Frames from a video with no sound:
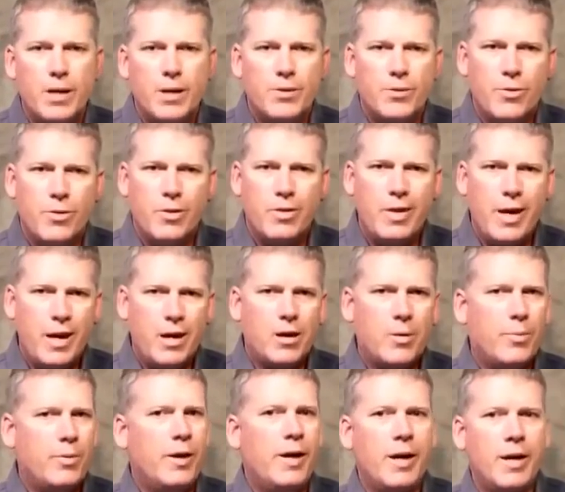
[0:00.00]
So they
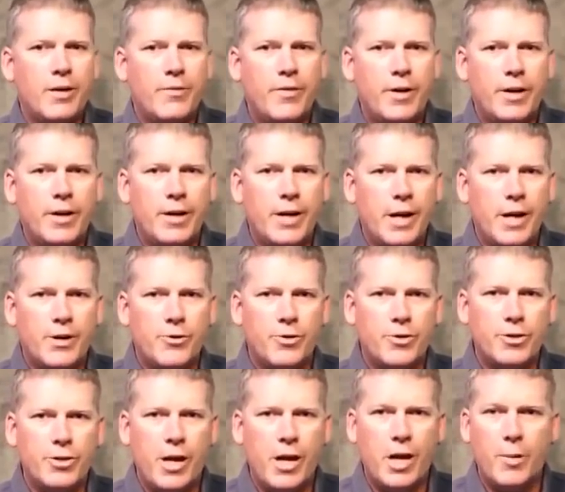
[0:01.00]
are playing a very
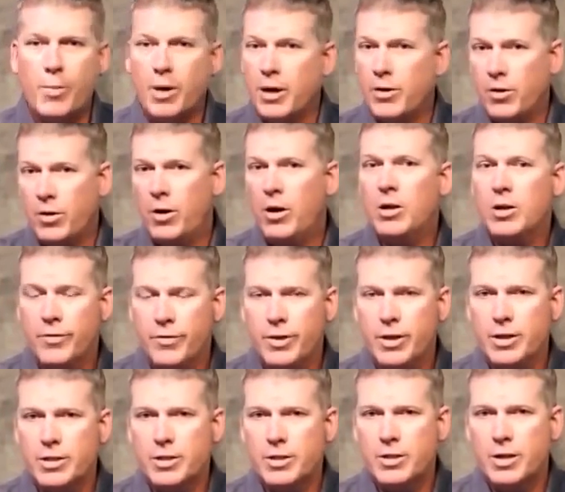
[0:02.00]
dangerous game in all of
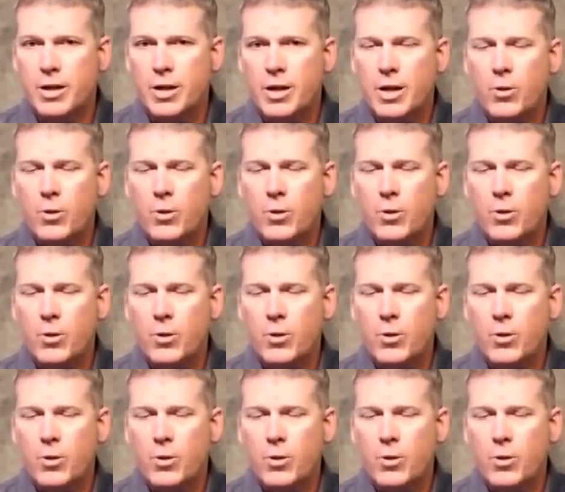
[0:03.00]
this.